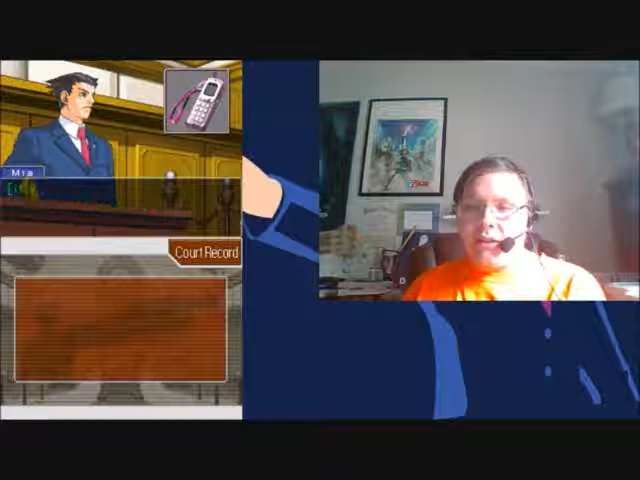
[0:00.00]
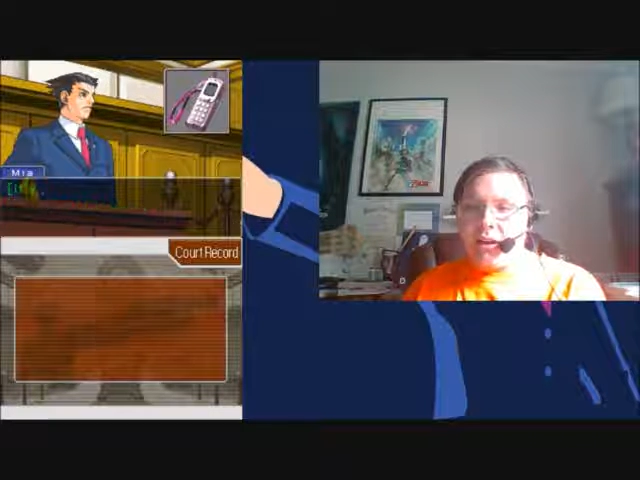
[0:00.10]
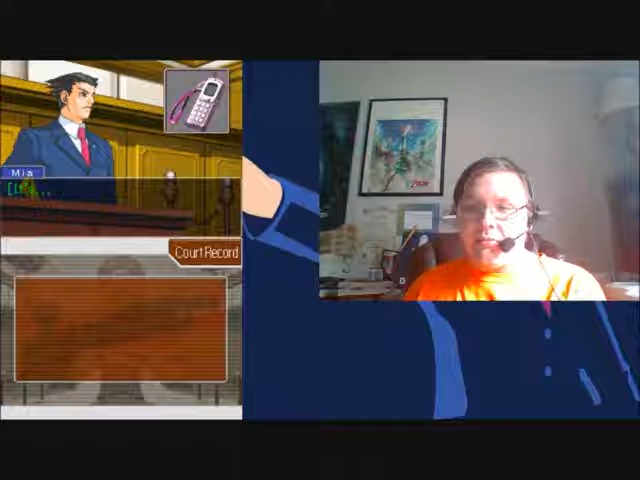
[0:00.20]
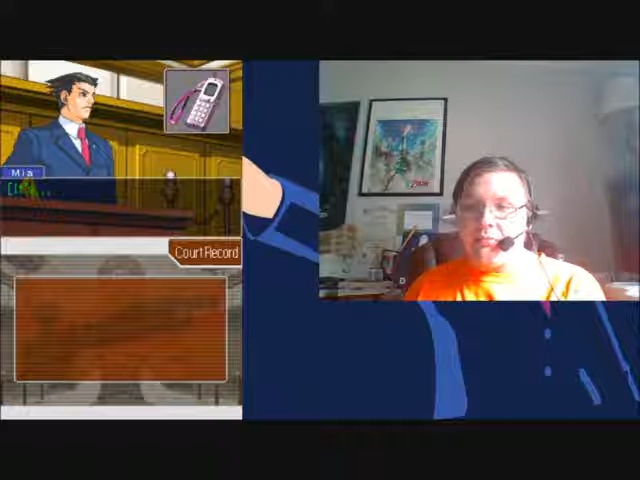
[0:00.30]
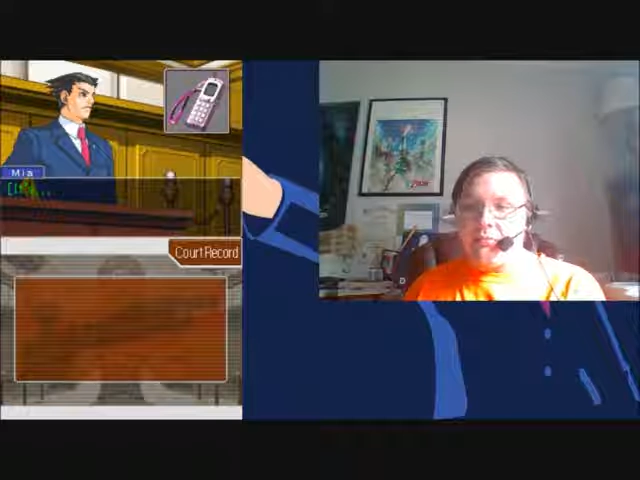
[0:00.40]

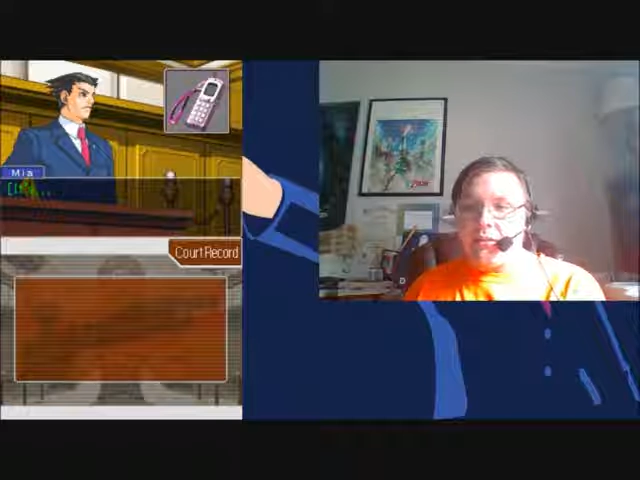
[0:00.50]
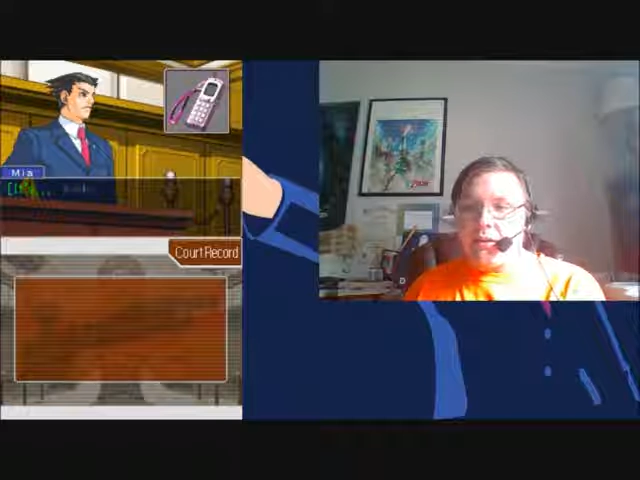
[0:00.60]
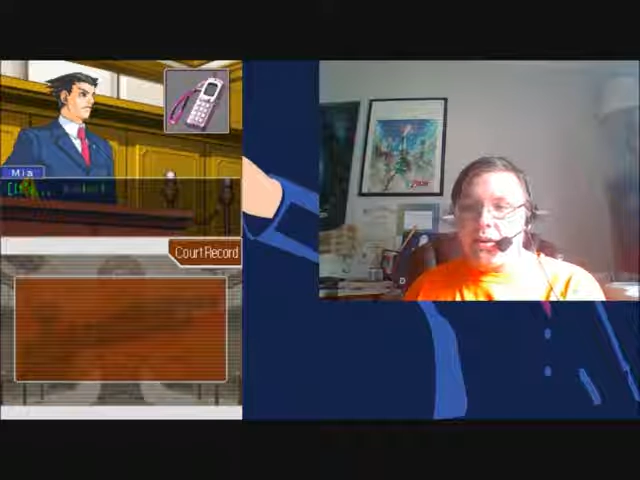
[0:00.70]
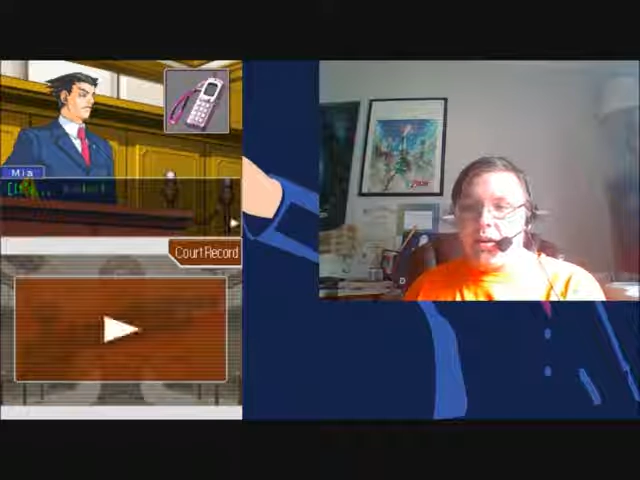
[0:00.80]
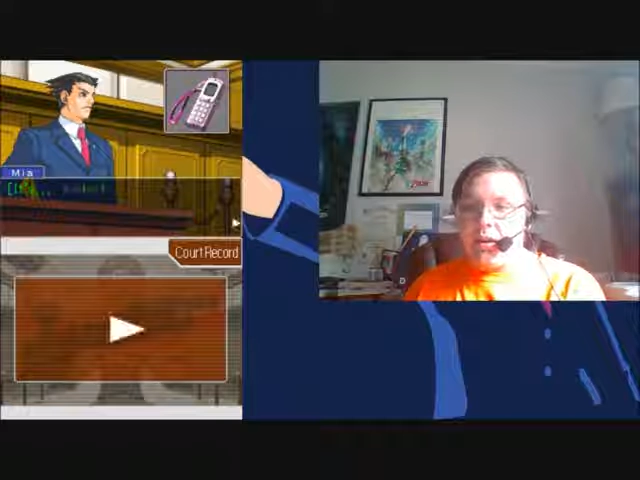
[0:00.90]
time?
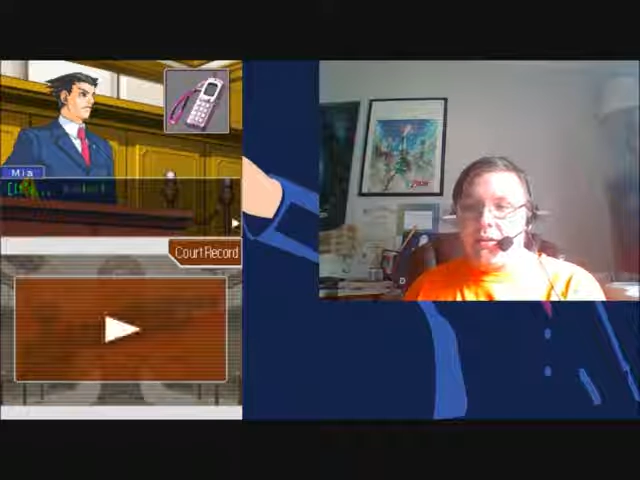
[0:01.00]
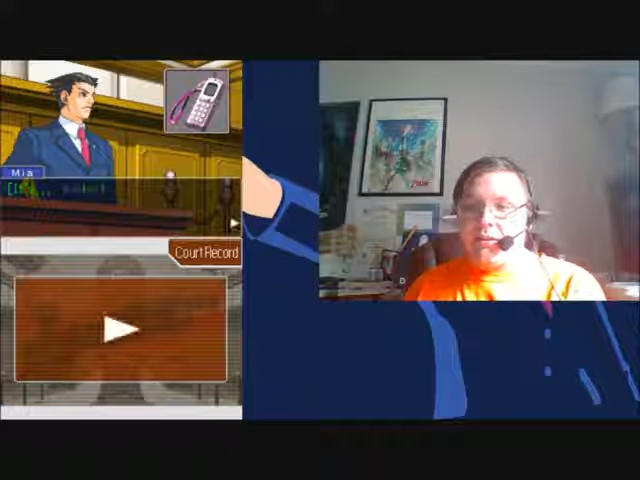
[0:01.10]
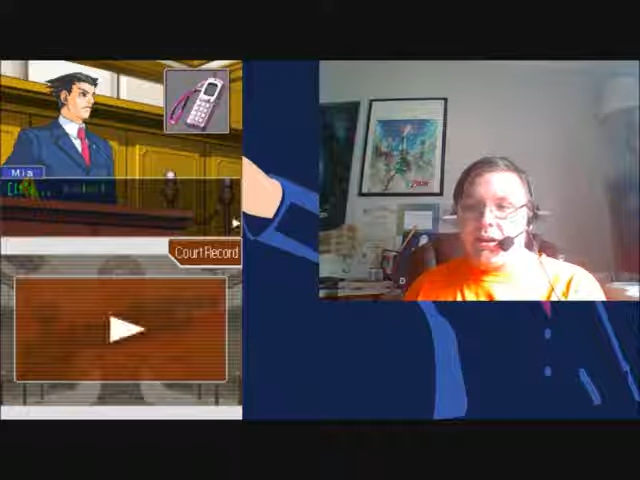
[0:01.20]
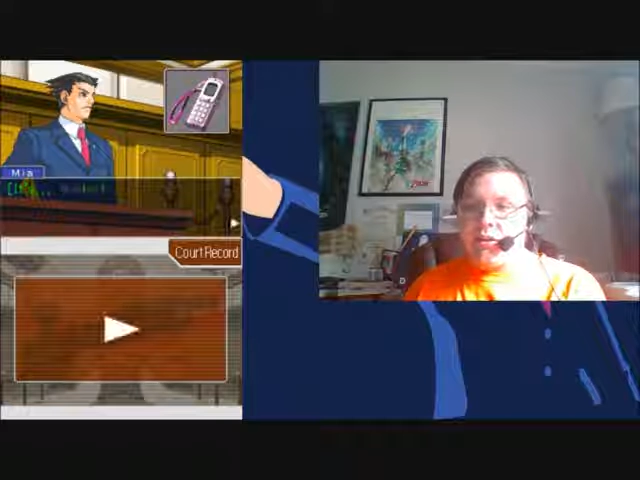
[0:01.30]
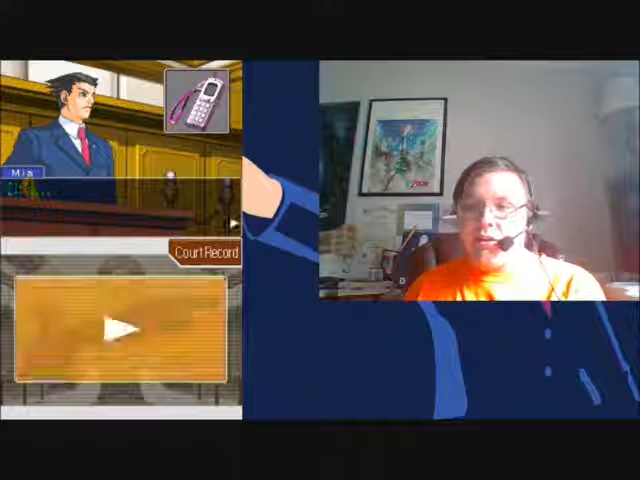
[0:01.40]
It's
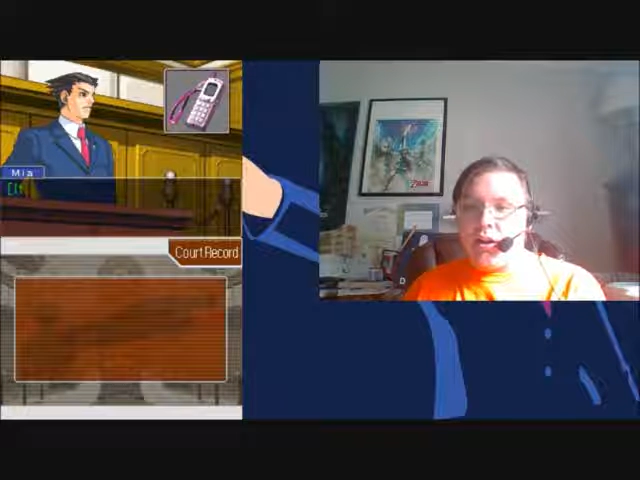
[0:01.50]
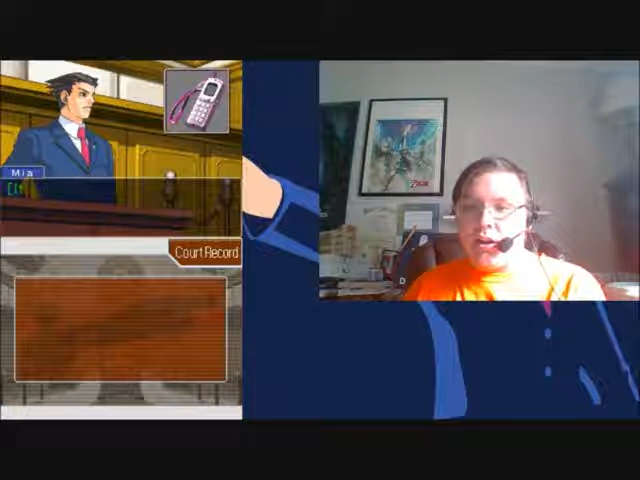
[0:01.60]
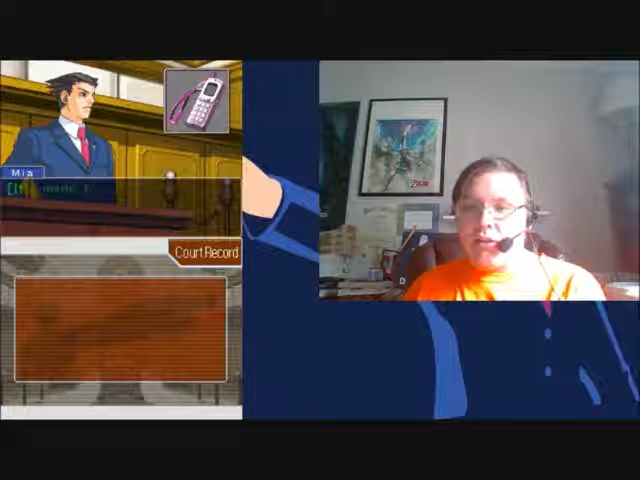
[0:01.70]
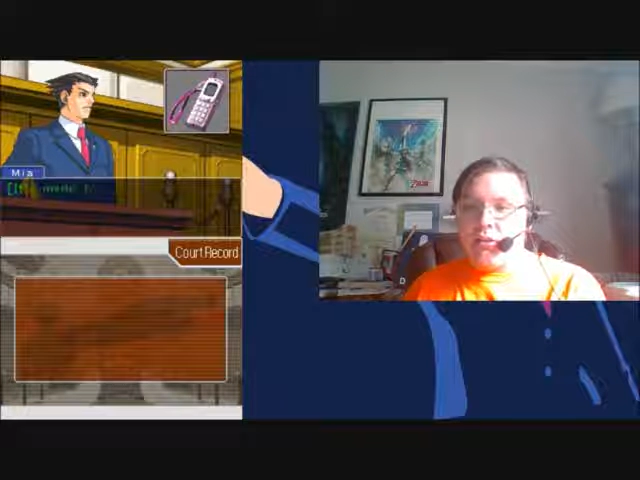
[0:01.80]
a clock.